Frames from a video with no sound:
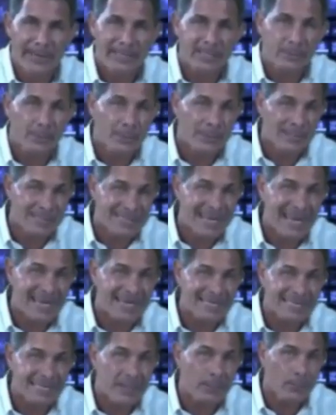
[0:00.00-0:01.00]
That's
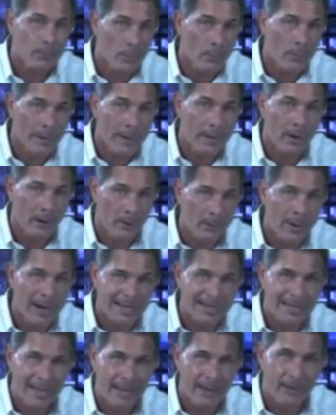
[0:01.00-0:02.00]
precisely where we are
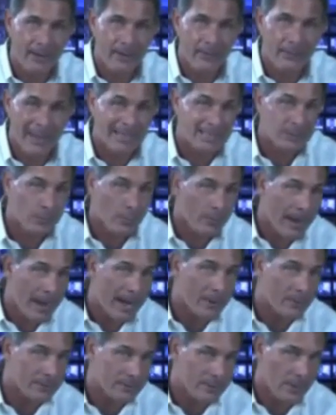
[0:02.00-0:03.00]
right now. That's where
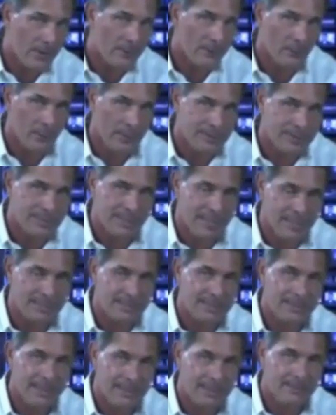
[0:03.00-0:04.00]
Microsoft was in
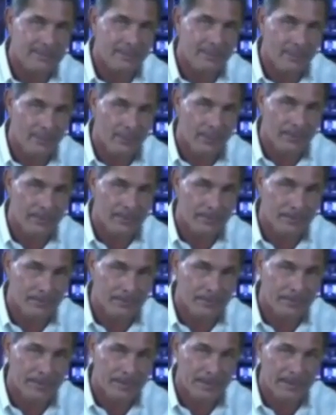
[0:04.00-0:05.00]
1984.
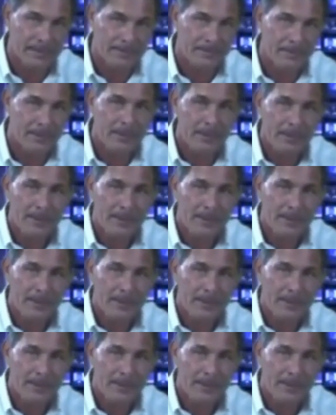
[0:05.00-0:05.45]
Okay?